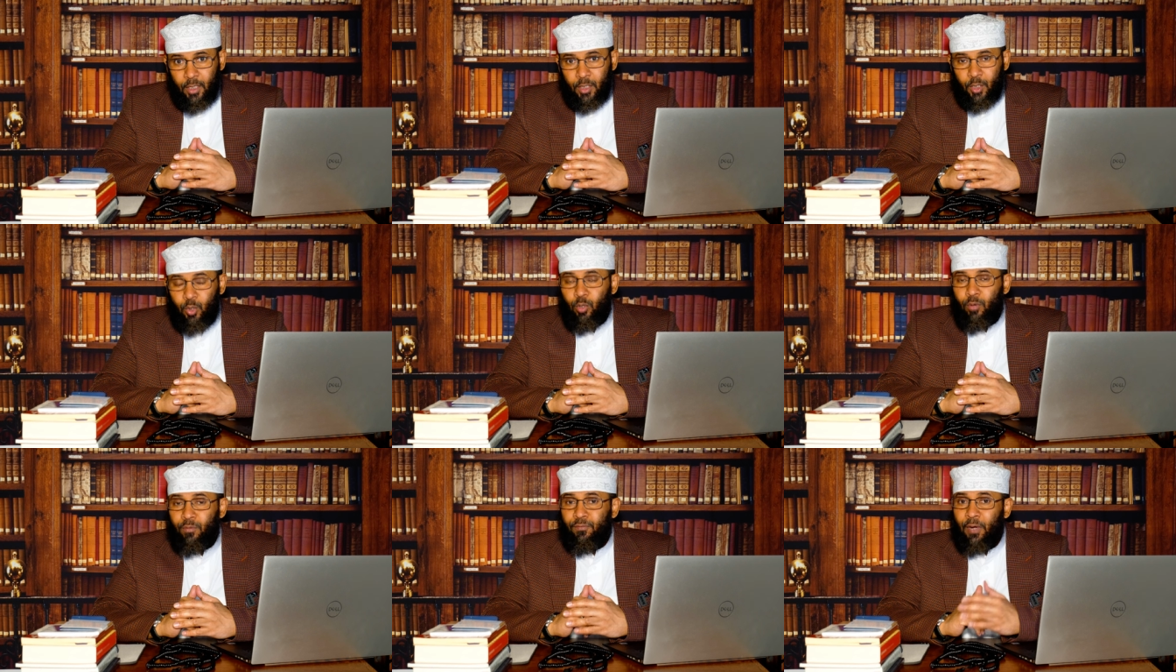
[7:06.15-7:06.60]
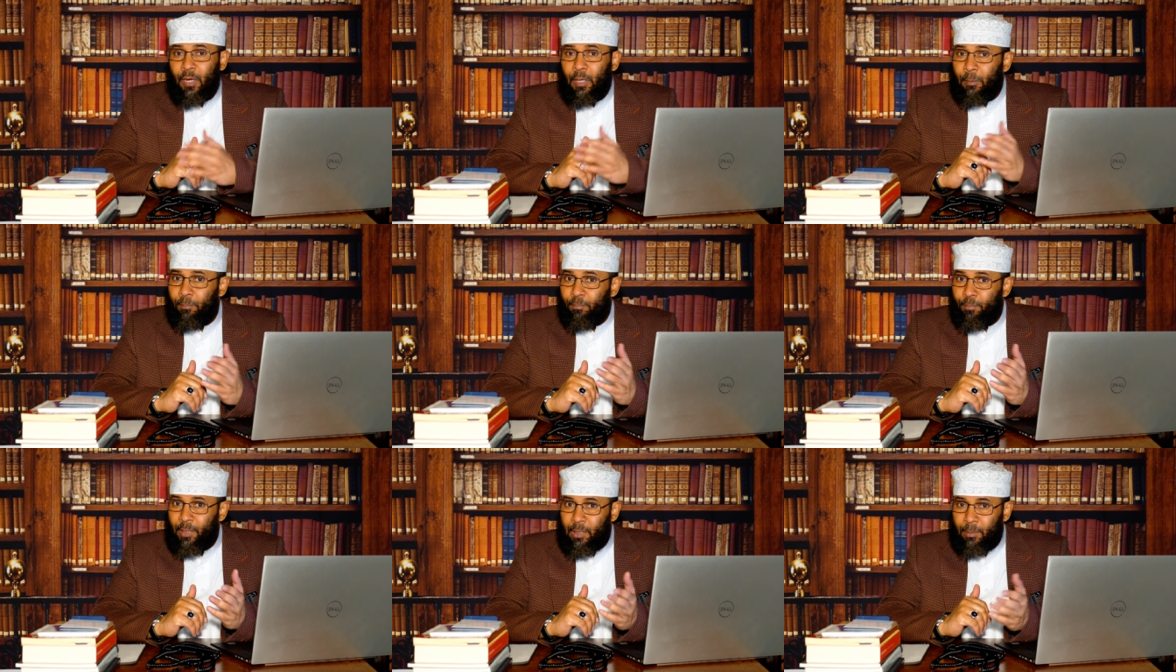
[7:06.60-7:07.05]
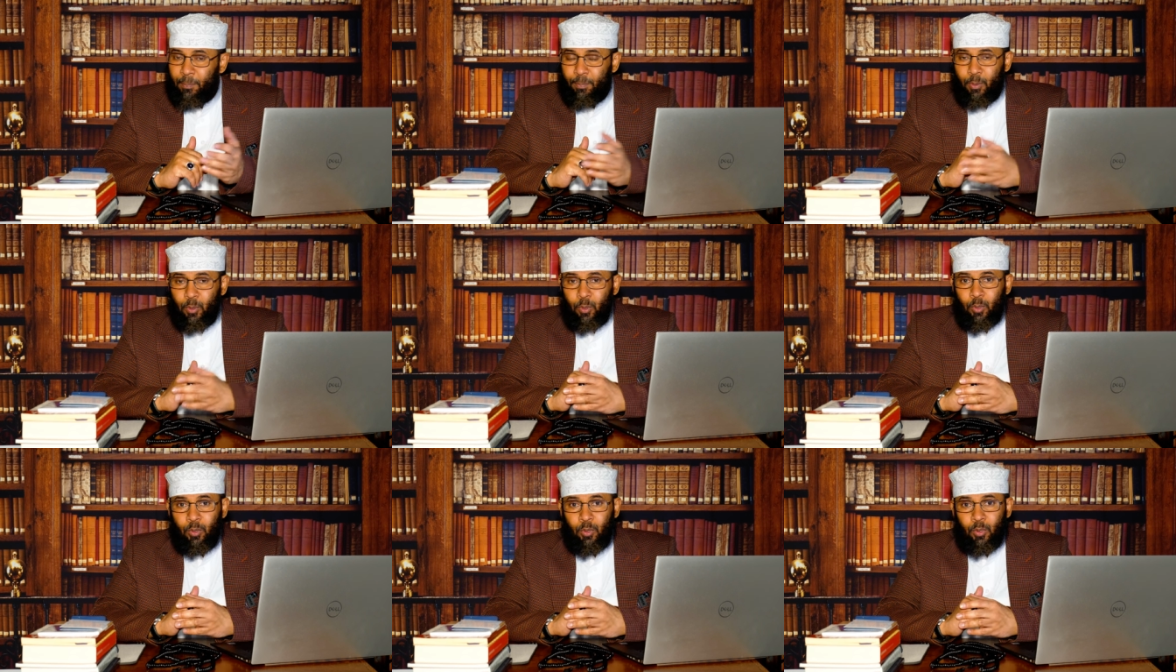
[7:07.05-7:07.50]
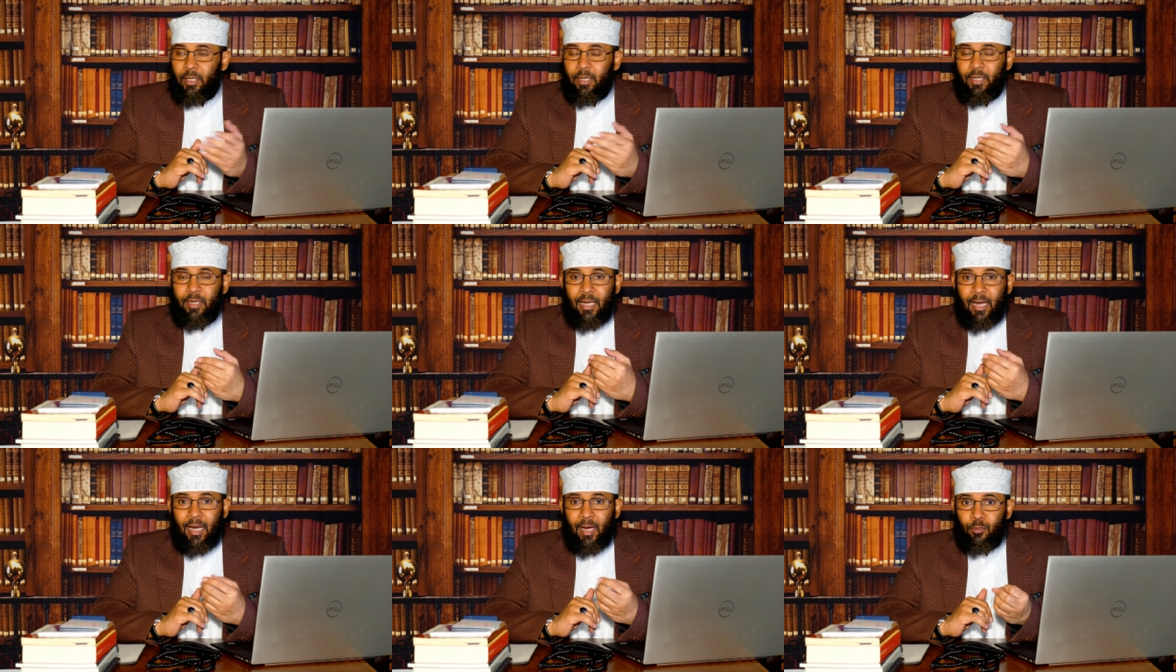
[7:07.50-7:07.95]
You'll find people
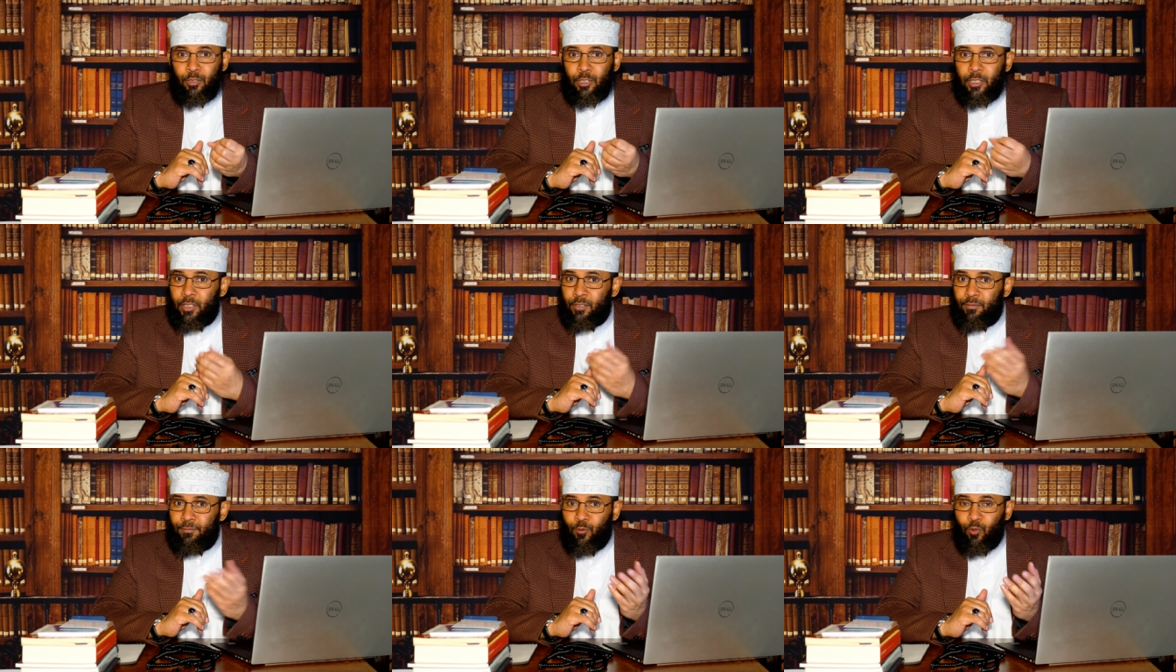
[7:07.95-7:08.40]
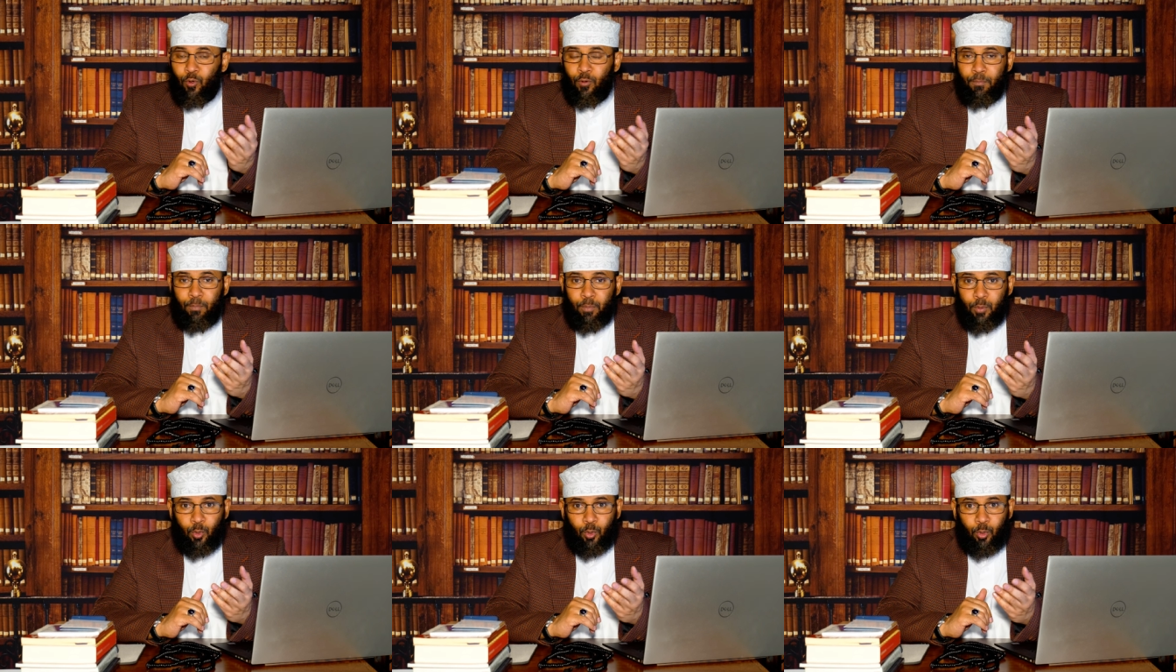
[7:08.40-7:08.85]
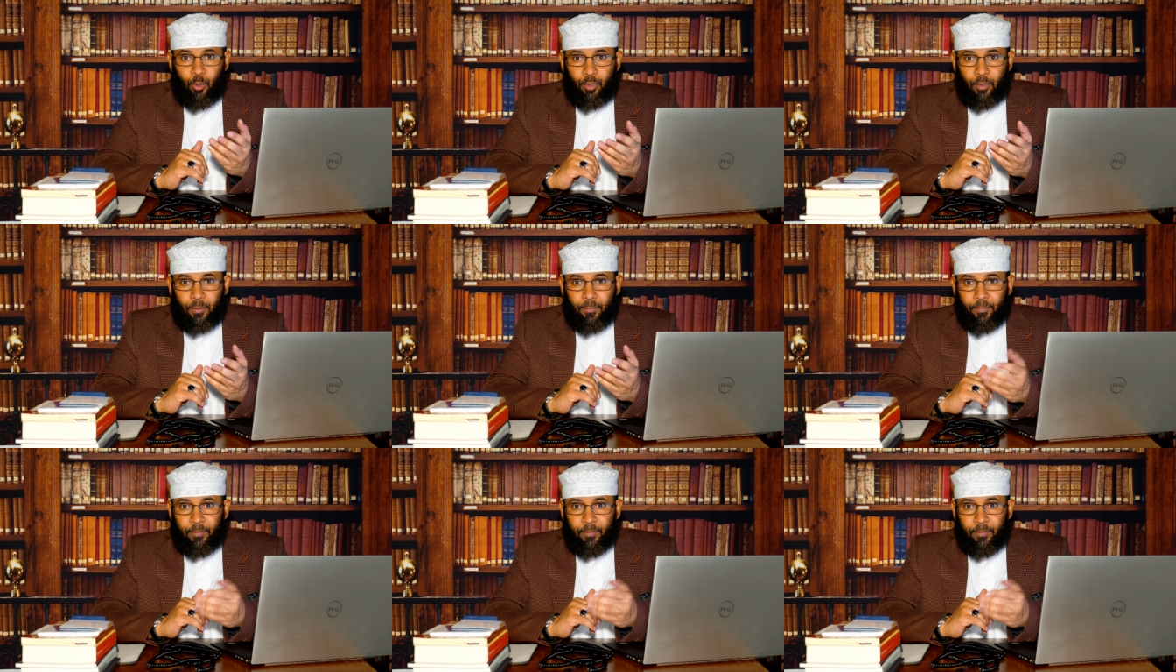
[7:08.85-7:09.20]
in their house that's full of blood.